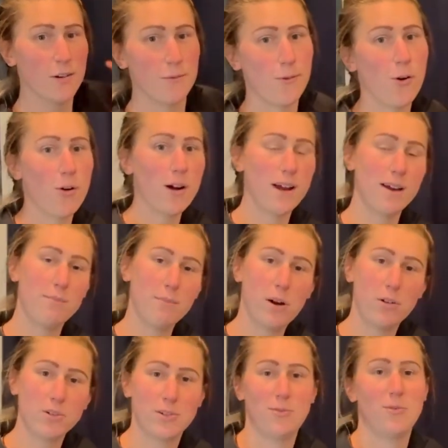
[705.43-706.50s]
for a
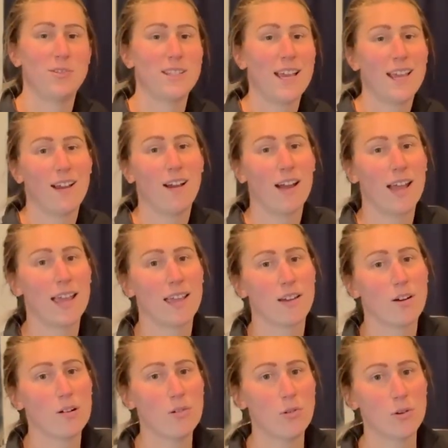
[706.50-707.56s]
multiple day hike
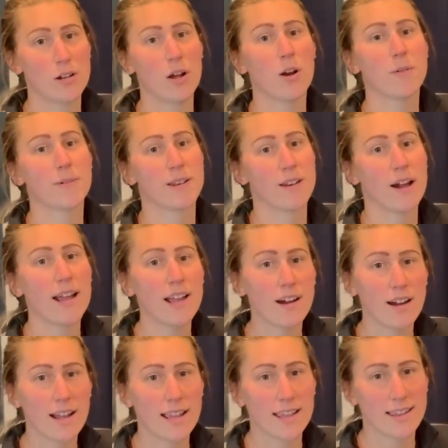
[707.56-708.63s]
or an overnight
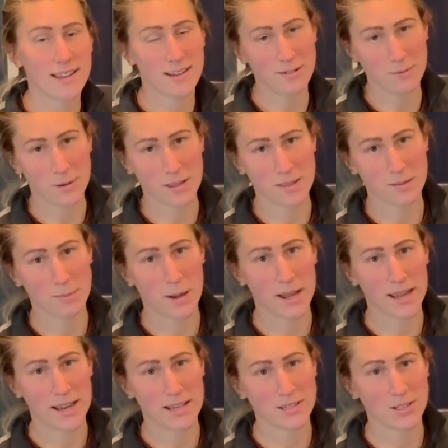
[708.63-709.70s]
hike with
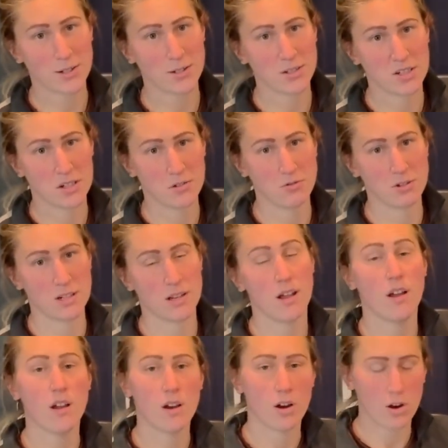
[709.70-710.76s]
my 2 children
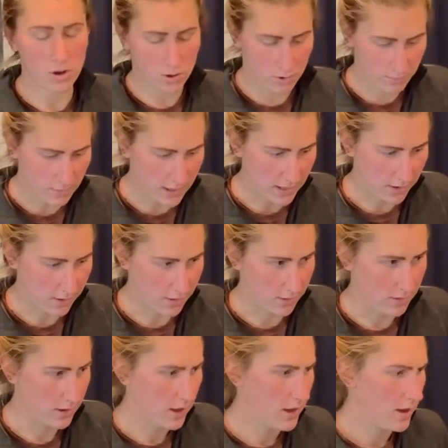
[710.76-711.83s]
on my
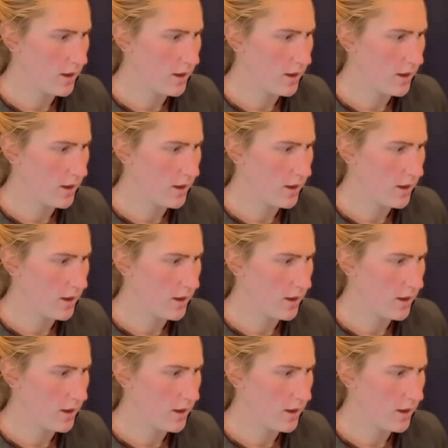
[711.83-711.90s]
own.